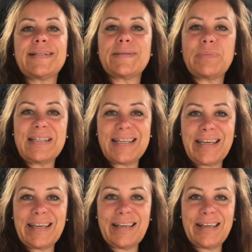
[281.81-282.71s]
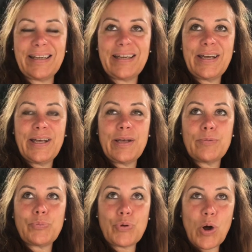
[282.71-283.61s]
it's a particular
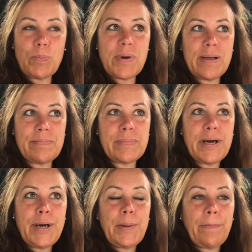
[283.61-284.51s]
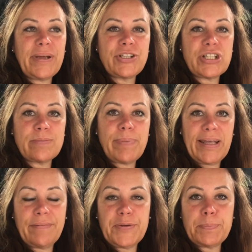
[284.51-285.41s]
problem, but just
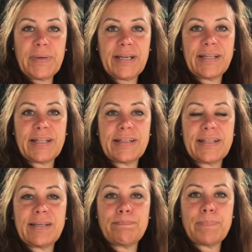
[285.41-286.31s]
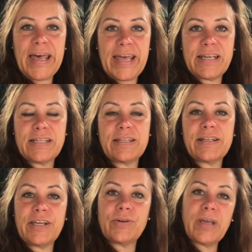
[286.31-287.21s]
bear in mind that the bed
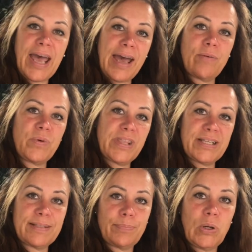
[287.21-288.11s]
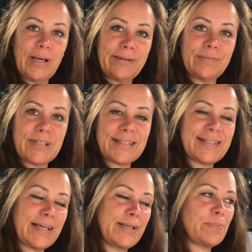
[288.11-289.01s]
that you get with this pull-out
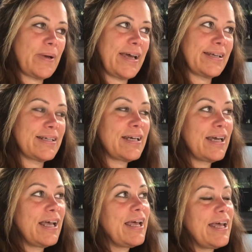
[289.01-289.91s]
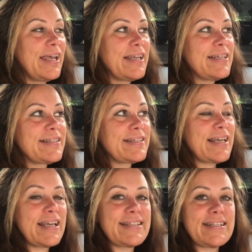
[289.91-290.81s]
side bed is
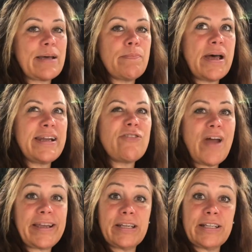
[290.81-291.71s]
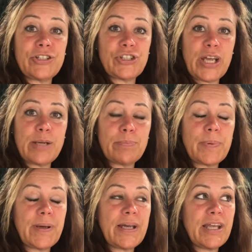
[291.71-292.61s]
it's a, um, an irregular shape
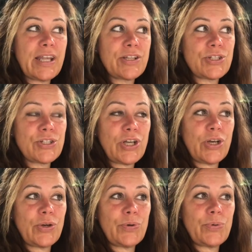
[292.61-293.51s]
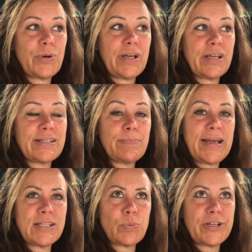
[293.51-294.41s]
so it
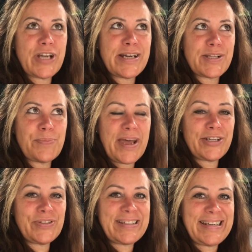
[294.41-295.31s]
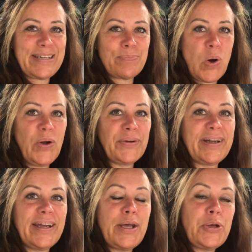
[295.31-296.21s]
depends which end of the bed you sleep on
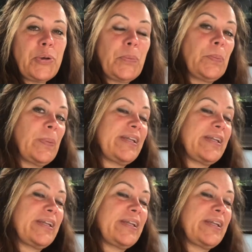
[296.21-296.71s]
but